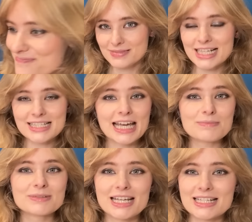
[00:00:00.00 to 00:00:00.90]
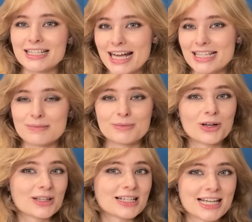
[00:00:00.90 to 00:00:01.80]
This game did get some
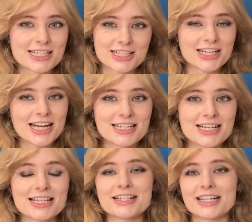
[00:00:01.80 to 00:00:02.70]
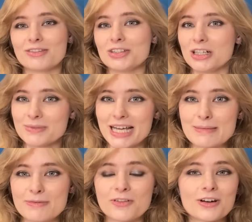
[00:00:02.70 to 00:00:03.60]
localization changes and general updates
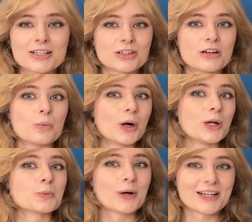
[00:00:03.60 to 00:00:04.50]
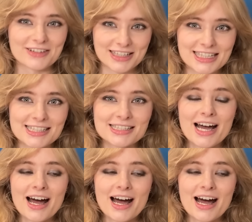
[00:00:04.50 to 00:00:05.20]
before it saw a worldwide release.